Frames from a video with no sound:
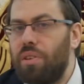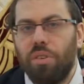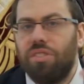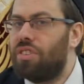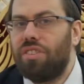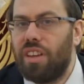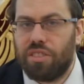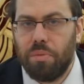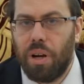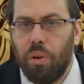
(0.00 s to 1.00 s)
He wasn't just
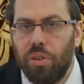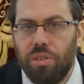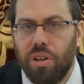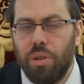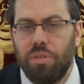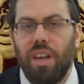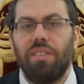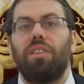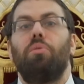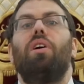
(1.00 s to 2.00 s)
asking him how old you are. He was
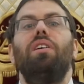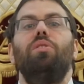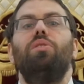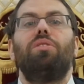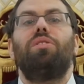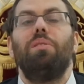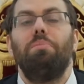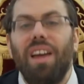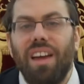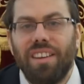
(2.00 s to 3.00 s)
asking him, why do you look so
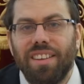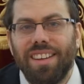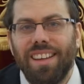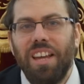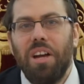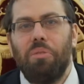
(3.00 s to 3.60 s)
bad?